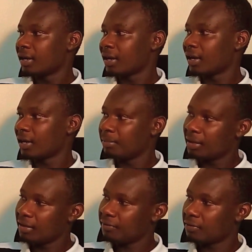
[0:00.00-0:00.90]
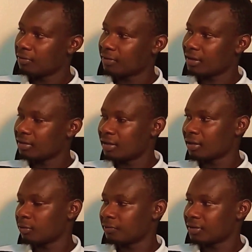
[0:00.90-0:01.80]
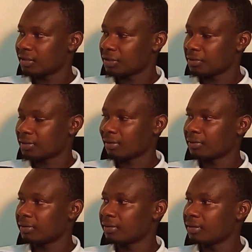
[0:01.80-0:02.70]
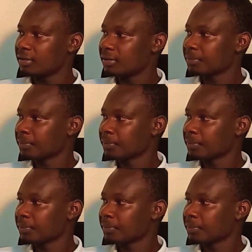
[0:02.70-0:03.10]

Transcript: I believe you've had conversations surrounding this.